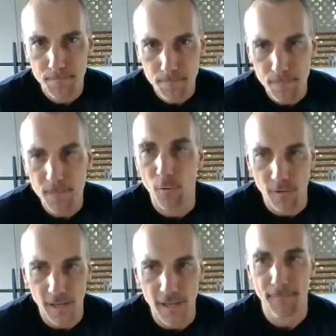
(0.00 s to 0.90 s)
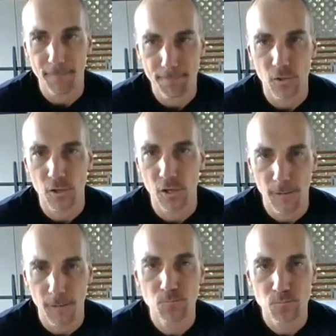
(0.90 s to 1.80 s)
Okay, good.
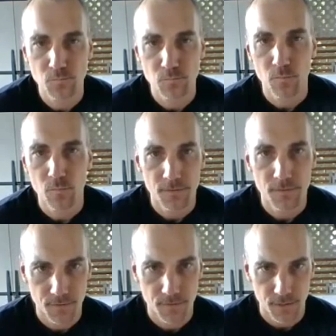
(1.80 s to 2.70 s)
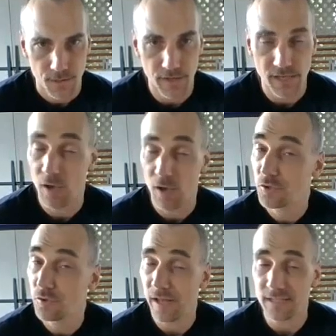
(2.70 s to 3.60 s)
Then again, we'll do
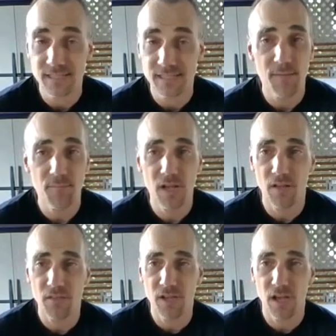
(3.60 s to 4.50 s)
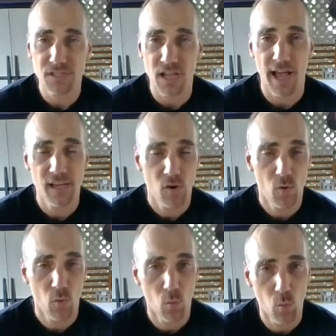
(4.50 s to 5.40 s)
that same thing on the other side.
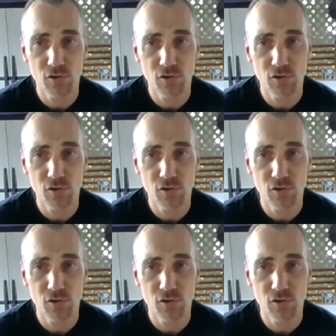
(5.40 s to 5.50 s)
When you're